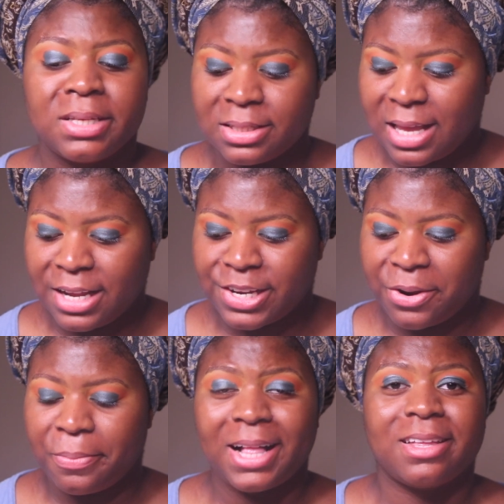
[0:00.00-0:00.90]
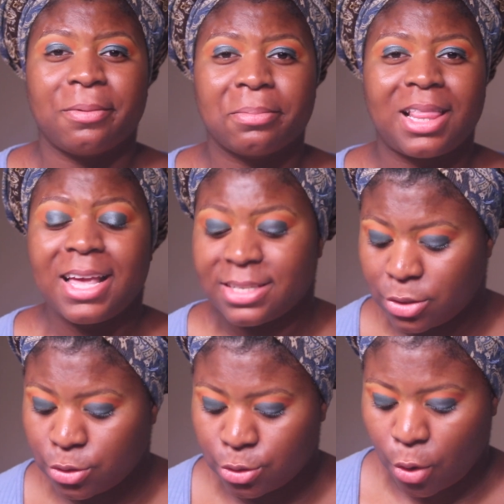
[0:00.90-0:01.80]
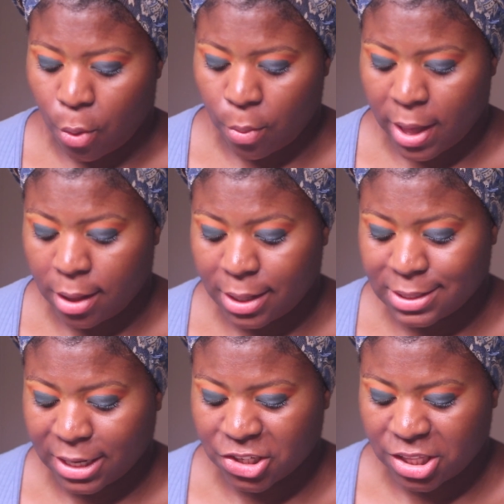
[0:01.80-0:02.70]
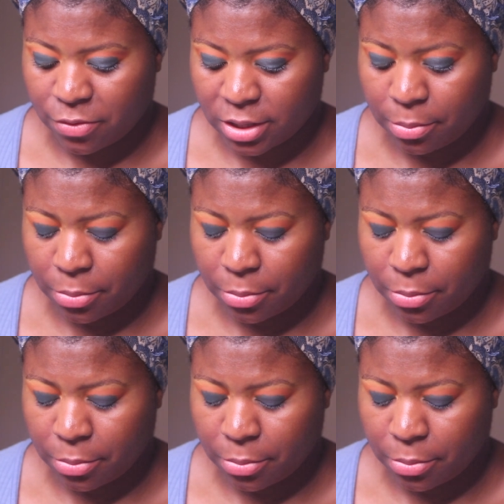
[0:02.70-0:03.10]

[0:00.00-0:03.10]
This eyeshadow palette applies so well. It's actually really